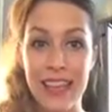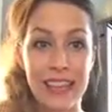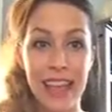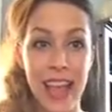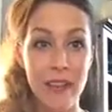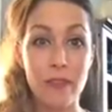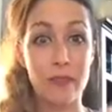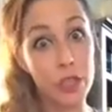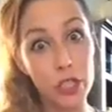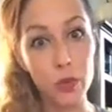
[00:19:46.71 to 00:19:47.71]
They have a
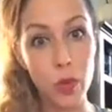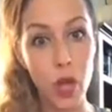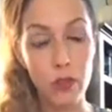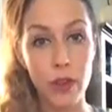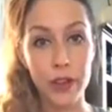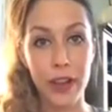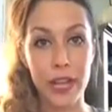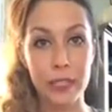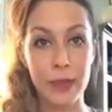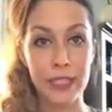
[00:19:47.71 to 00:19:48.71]
visual of what their
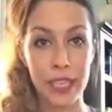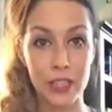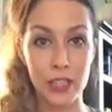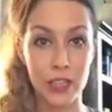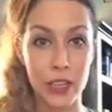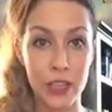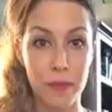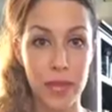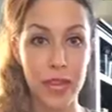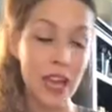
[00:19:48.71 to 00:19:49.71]
expectations are going to
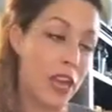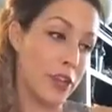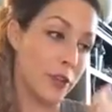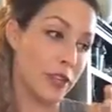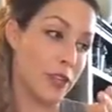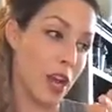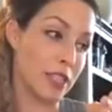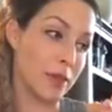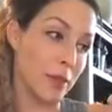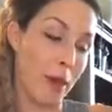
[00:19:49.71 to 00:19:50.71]
be. You can talk
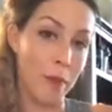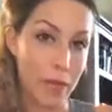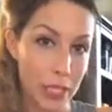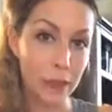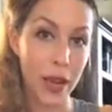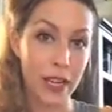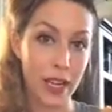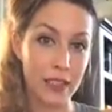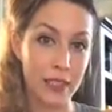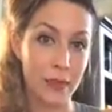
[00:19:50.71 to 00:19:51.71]
to them about Beachbody
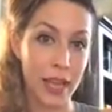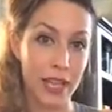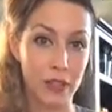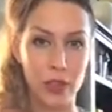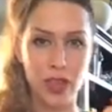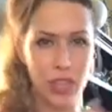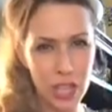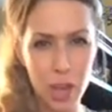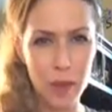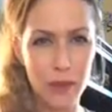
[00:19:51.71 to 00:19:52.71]
on demand. You can
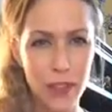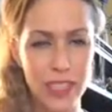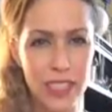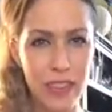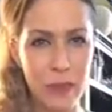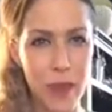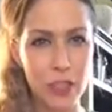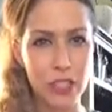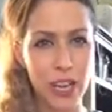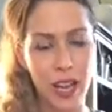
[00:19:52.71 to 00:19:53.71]
look up fun stuff about
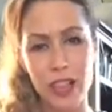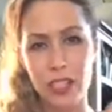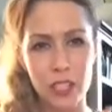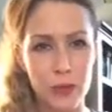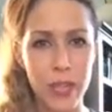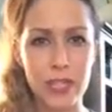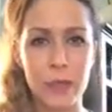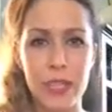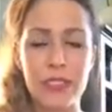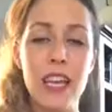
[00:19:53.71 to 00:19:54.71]
Shakeology,
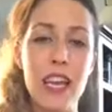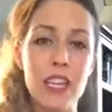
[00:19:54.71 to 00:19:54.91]
recipes.